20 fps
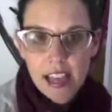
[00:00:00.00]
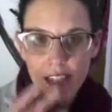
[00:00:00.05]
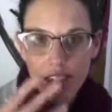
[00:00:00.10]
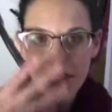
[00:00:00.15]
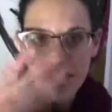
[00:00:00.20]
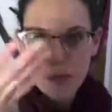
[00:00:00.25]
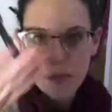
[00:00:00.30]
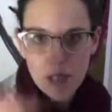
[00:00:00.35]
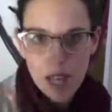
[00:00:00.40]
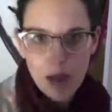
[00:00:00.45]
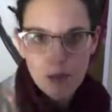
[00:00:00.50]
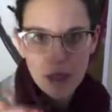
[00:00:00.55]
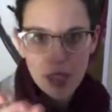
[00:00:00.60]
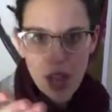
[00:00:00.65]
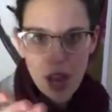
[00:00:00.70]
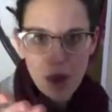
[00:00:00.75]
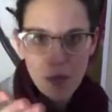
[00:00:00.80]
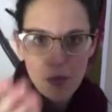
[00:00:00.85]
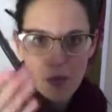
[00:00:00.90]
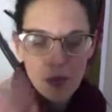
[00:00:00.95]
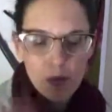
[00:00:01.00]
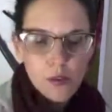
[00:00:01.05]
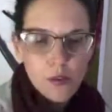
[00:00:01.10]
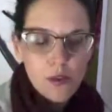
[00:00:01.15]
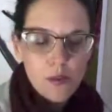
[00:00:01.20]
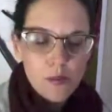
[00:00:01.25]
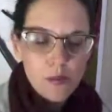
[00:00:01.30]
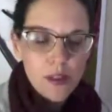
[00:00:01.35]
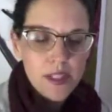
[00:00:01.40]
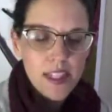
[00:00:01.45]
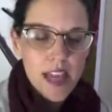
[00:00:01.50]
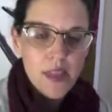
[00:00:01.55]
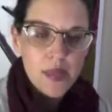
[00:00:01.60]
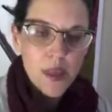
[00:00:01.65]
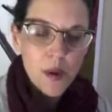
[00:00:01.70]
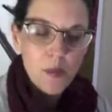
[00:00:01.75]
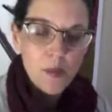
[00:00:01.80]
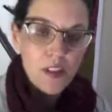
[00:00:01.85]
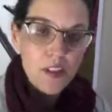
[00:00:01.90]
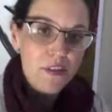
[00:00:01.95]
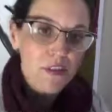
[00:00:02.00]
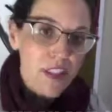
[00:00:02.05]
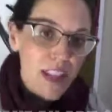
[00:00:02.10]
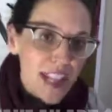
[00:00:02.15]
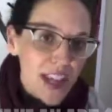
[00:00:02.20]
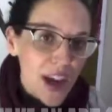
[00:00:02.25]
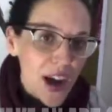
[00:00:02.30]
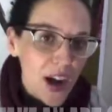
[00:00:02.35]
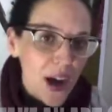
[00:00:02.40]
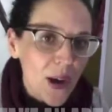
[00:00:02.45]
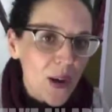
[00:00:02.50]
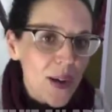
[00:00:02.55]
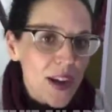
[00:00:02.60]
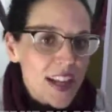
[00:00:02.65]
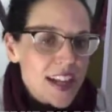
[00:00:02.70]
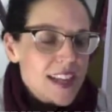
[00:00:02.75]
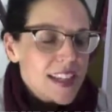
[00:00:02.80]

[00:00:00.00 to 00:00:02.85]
sometimes I'll present them with a video,